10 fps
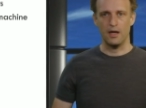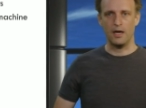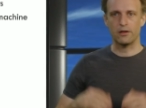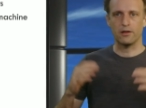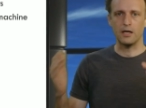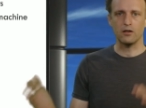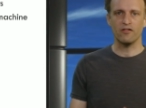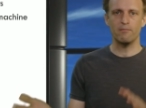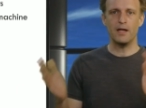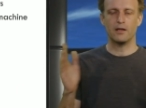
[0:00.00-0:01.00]
Instead
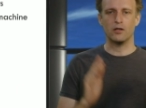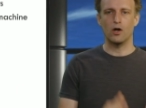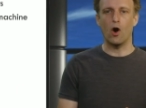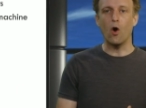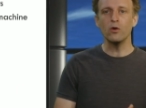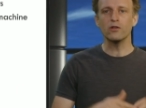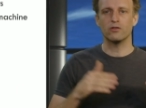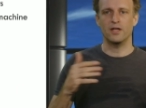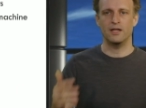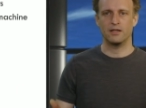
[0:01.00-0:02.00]
of making your own
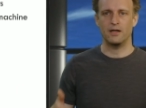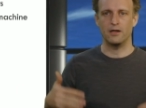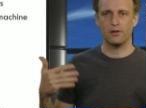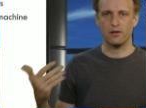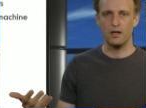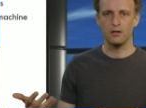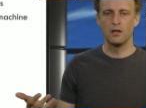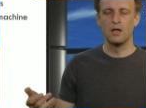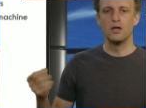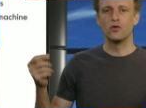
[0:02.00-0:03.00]
training dataset,
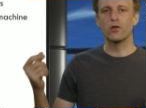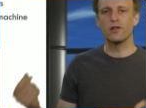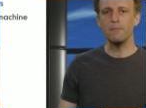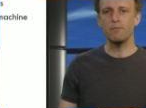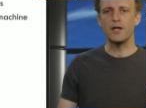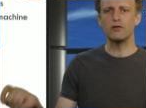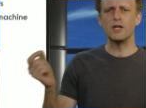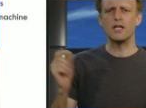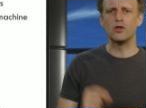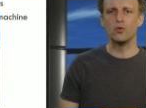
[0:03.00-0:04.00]
you simply
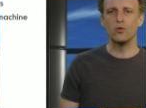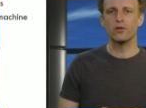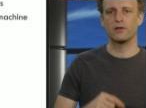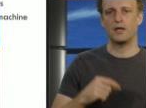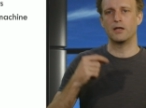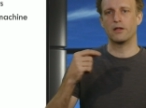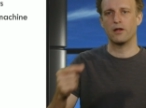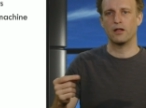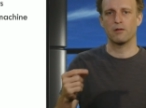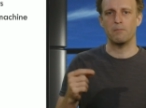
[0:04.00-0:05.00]
reuse
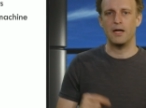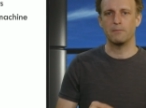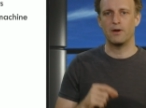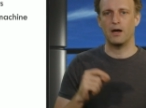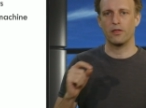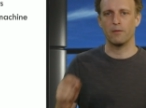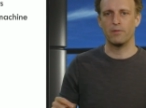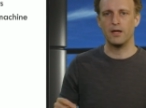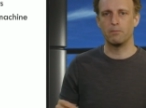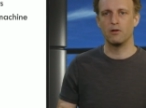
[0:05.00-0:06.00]
datasets made by other
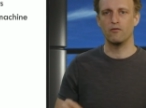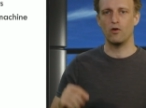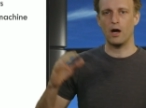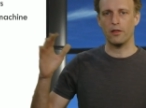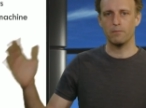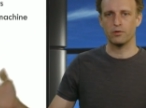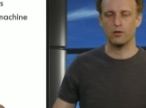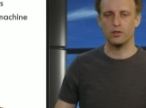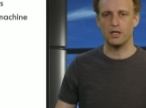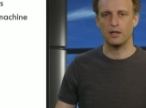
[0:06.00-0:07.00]
people for other
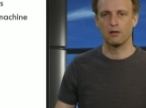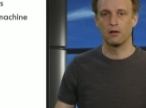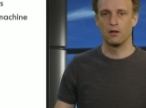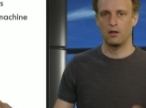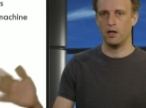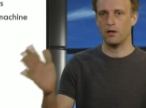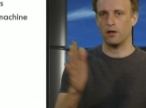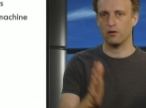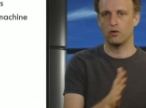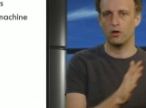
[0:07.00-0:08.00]
projects in
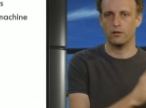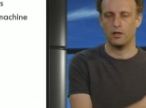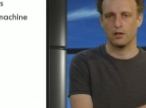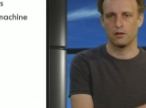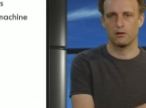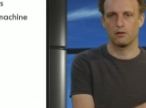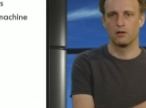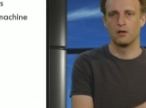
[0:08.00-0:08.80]
other contexts.